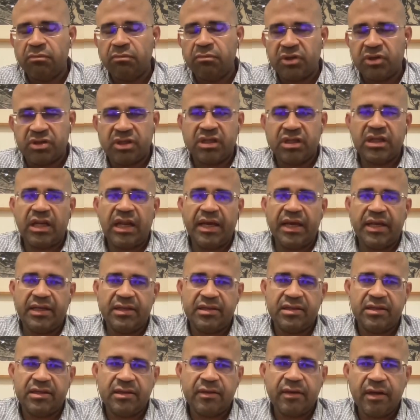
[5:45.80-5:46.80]
business
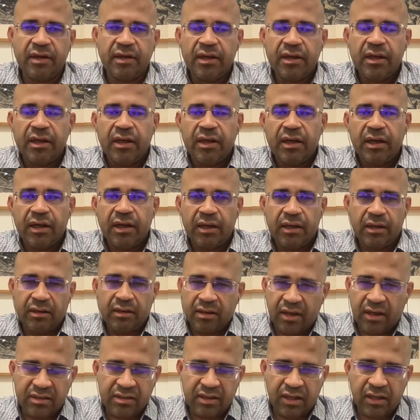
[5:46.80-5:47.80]
lines,
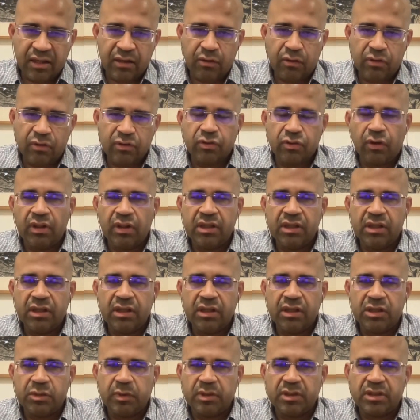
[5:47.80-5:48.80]
cuts across all these
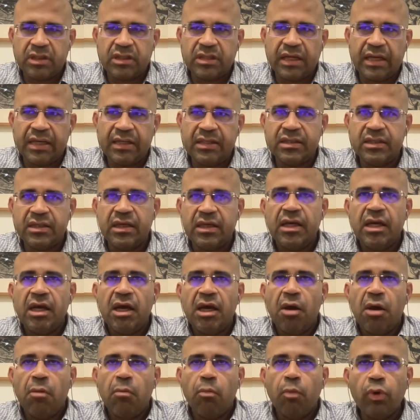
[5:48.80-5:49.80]
business lines,
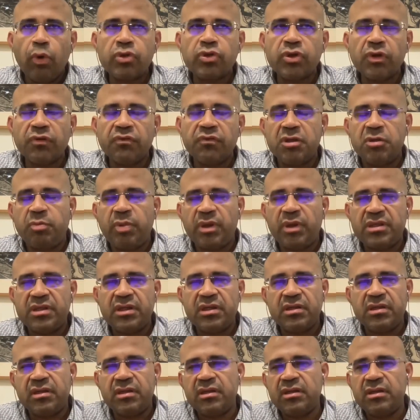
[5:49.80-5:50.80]
most of these
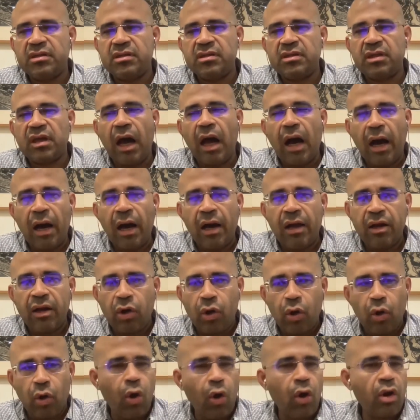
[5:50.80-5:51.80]
businesses are
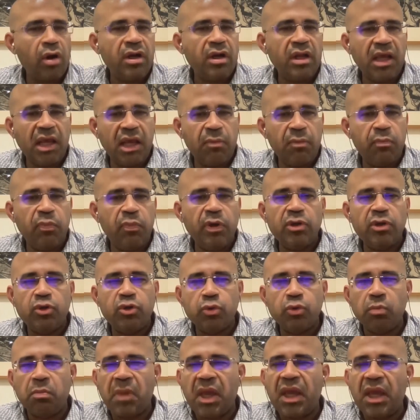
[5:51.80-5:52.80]
not able
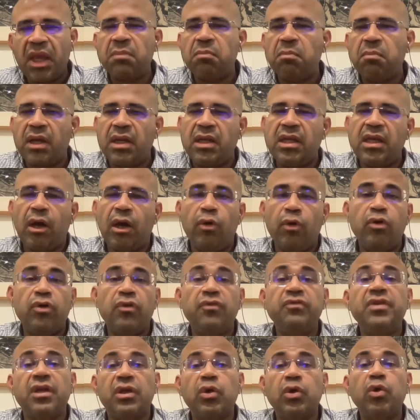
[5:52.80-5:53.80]
to make money out of
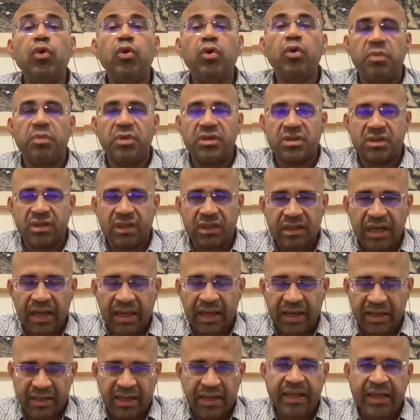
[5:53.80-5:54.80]
their core business
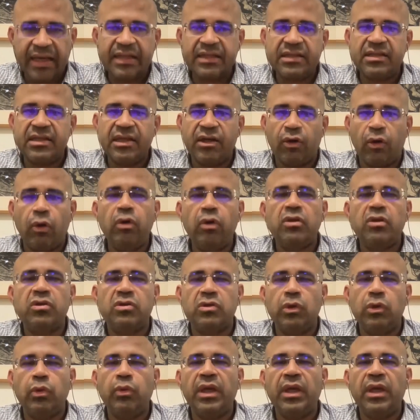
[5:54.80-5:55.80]
line, and hence they are always
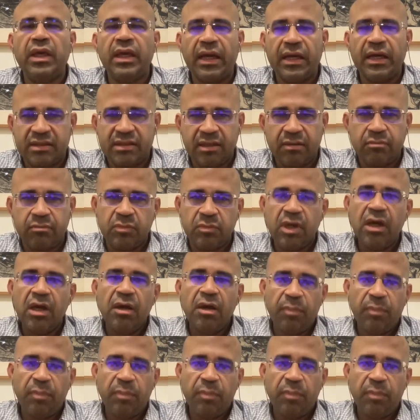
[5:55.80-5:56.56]
looking at some